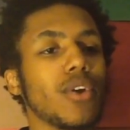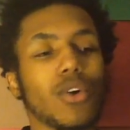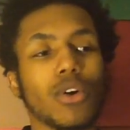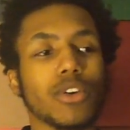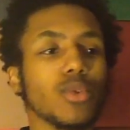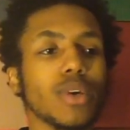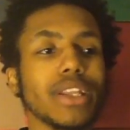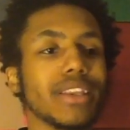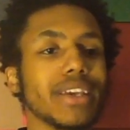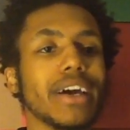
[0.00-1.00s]
or do
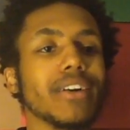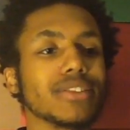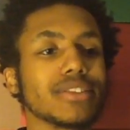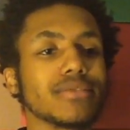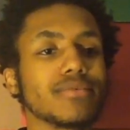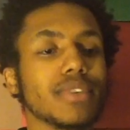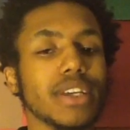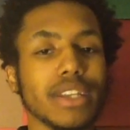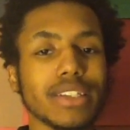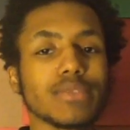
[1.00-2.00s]
anything else.
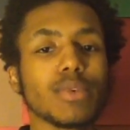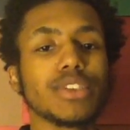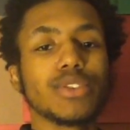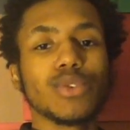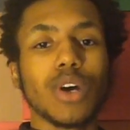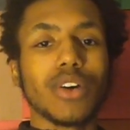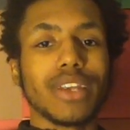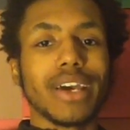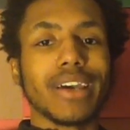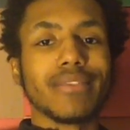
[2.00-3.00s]
And this is what you do all day.